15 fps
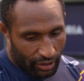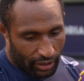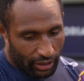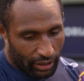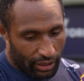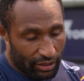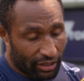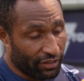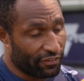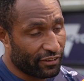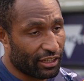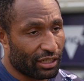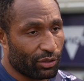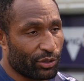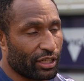
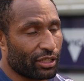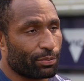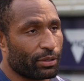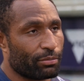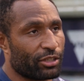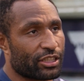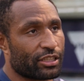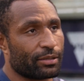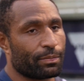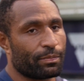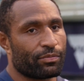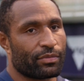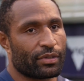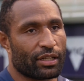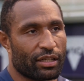Definitely win the premiership.
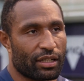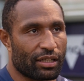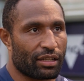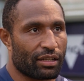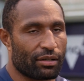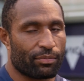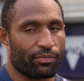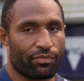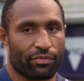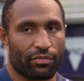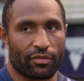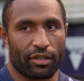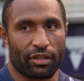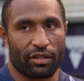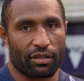
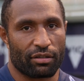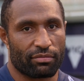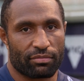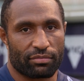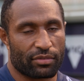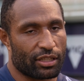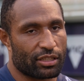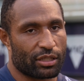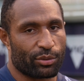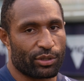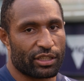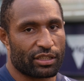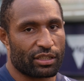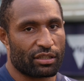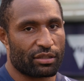That's
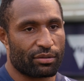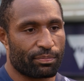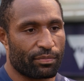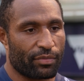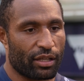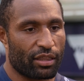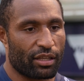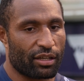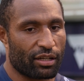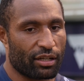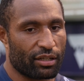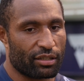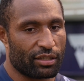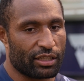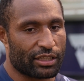always the, I think,
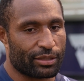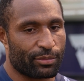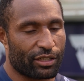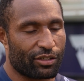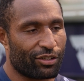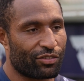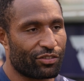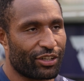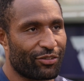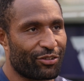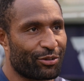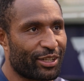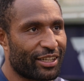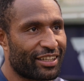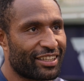ultimate goal for
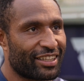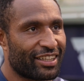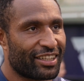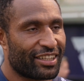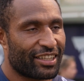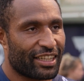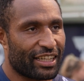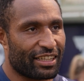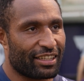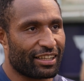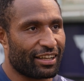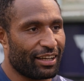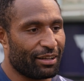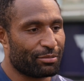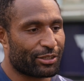everyone at the
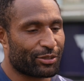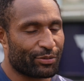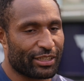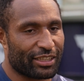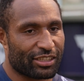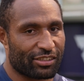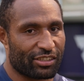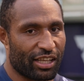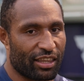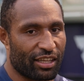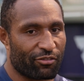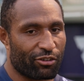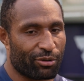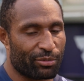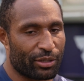club as well. So I
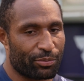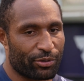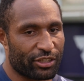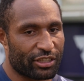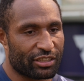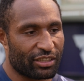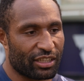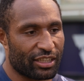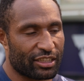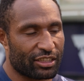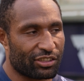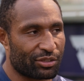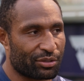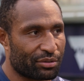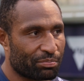think for me personally
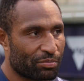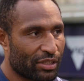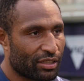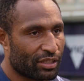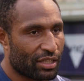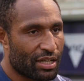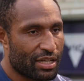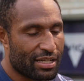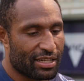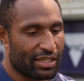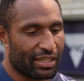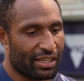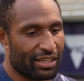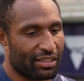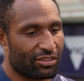is to
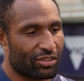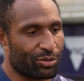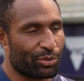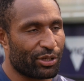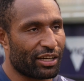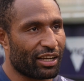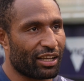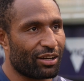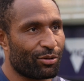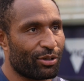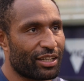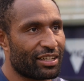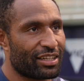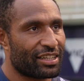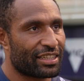win another
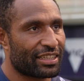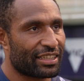one.